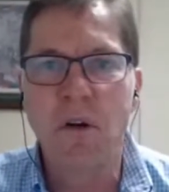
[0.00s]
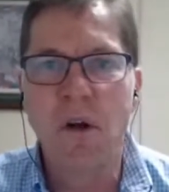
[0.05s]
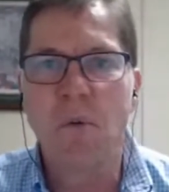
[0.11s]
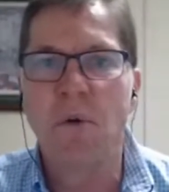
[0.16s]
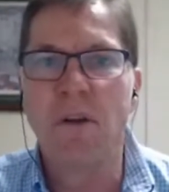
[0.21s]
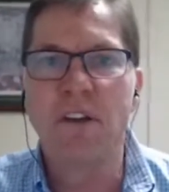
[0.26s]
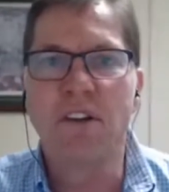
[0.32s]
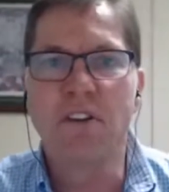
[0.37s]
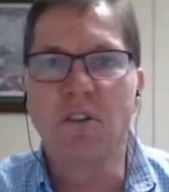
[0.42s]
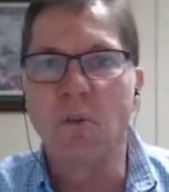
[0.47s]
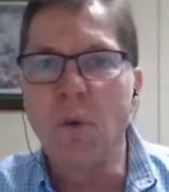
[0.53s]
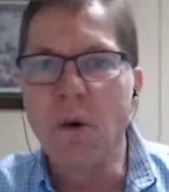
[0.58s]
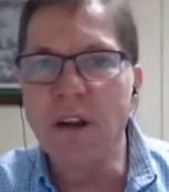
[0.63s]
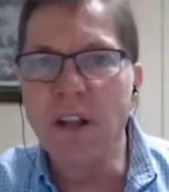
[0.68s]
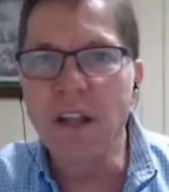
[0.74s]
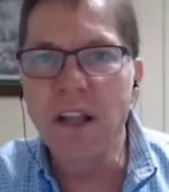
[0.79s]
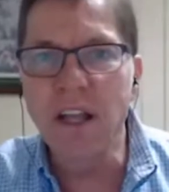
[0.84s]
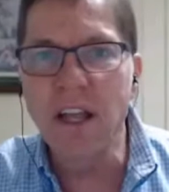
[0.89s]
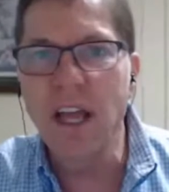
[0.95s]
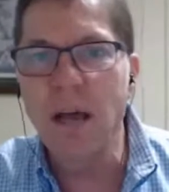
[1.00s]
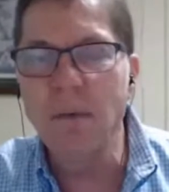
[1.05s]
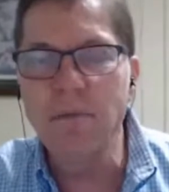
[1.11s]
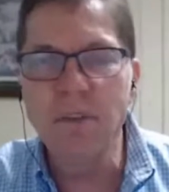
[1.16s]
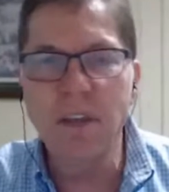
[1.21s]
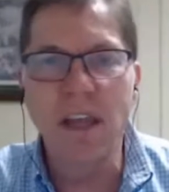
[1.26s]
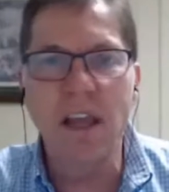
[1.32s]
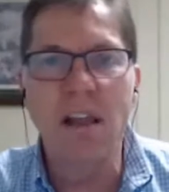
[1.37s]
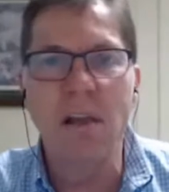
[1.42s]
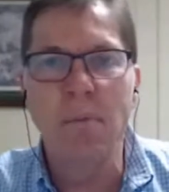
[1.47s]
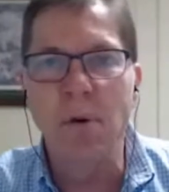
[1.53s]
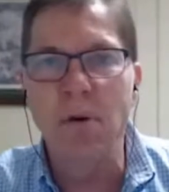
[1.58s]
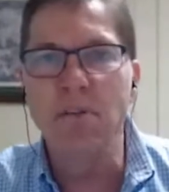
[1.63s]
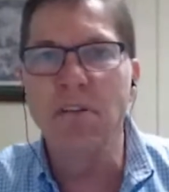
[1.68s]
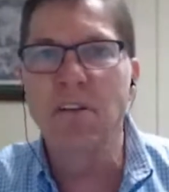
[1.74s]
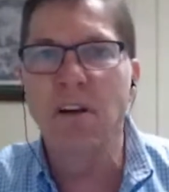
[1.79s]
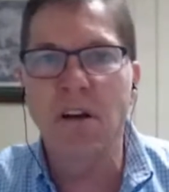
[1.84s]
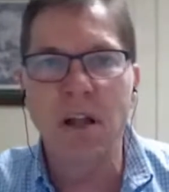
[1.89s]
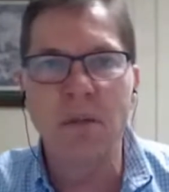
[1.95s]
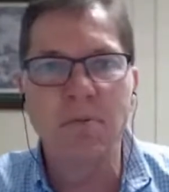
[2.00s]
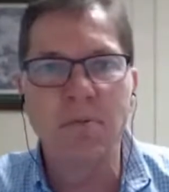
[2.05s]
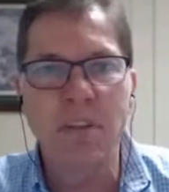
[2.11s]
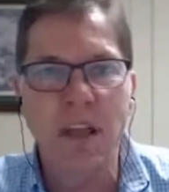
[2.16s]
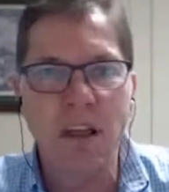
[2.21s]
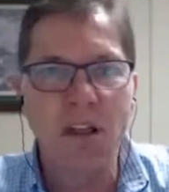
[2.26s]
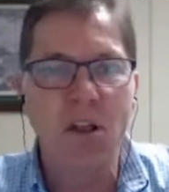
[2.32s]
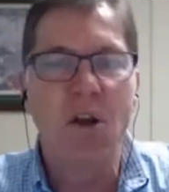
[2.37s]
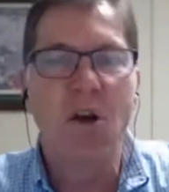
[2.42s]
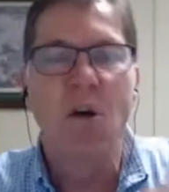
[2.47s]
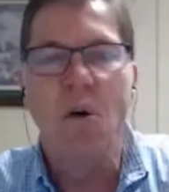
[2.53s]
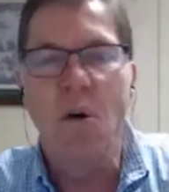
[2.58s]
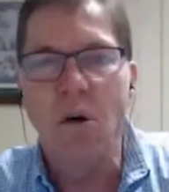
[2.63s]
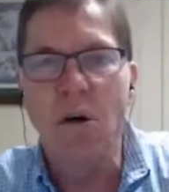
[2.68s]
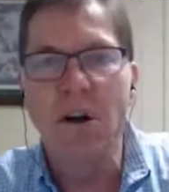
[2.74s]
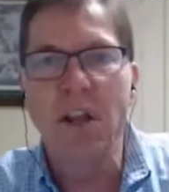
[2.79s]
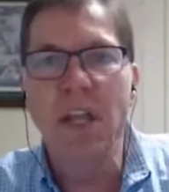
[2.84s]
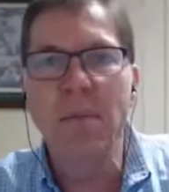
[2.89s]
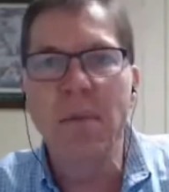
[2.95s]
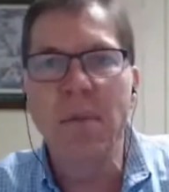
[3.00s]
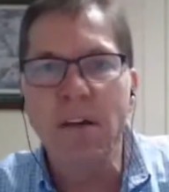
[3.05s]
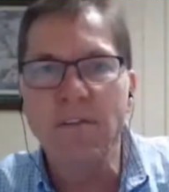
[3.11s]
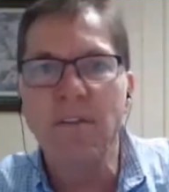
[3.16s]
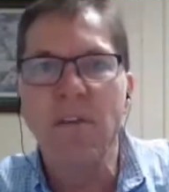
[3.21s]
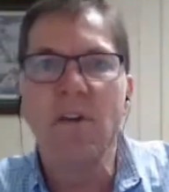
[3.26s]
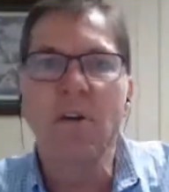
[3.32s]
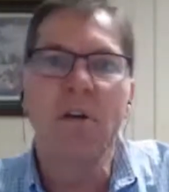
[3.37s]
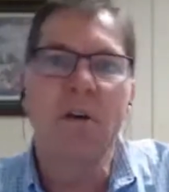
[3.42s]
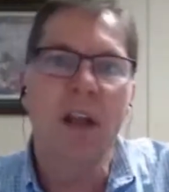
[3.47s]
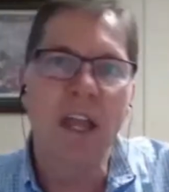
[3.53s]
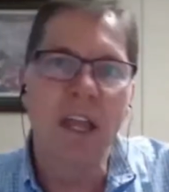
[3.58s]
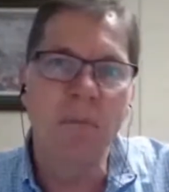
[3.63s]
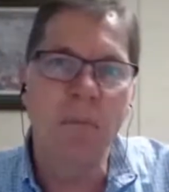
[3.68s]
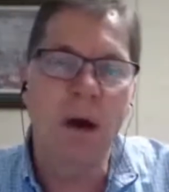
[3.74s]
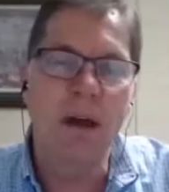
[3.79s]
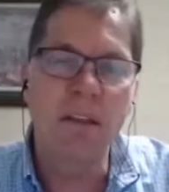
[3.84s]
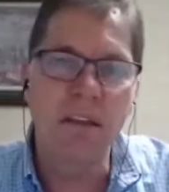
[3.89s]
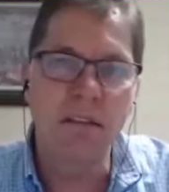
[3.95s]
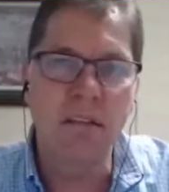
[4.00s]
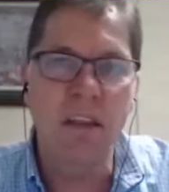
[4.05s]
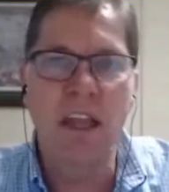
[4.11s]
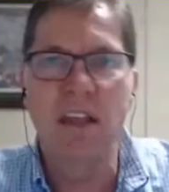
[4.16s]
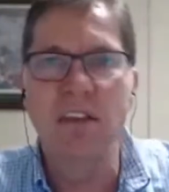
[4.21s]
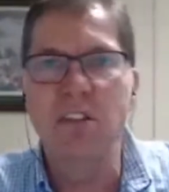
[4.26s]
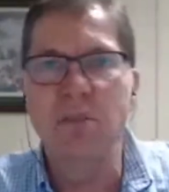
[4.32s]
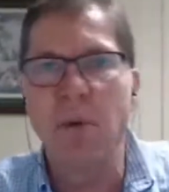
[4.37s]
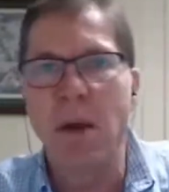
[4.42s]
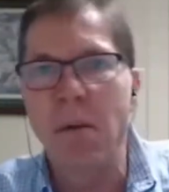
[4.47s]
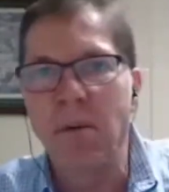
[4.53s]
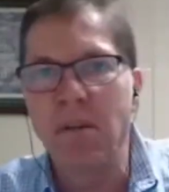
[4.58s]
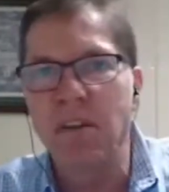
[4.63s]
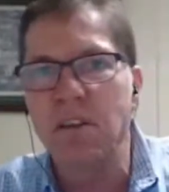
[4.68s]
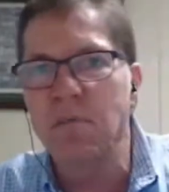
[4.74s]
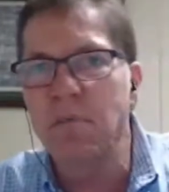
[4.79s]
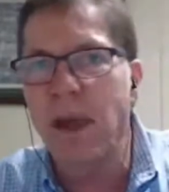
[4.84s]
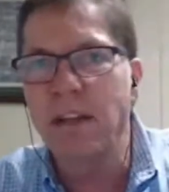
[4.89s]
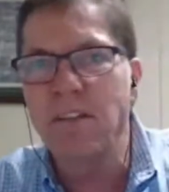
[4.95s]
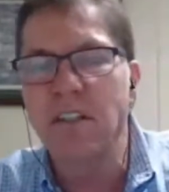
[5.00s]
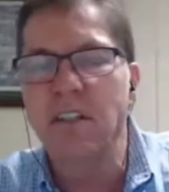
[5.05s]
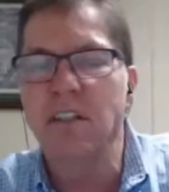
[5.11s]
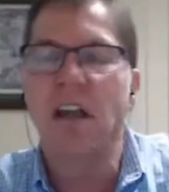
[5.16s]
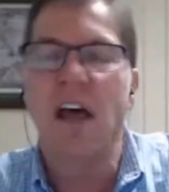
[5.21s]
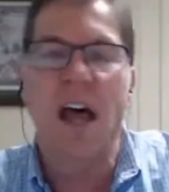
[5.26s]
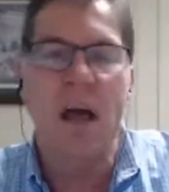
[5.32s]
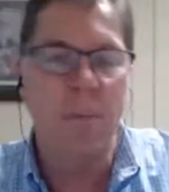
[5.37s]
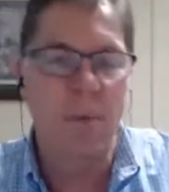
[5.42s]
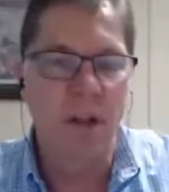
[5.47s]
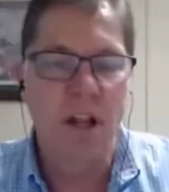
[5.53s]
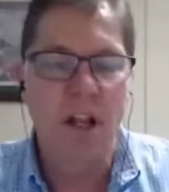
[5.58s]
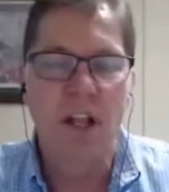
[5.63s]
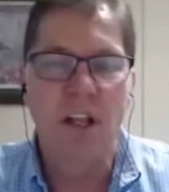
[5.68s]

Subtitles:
whether it's a one-click upsell, a postcard upsell, or an email flow going, hey, you bought these leggings, you might want this matching top.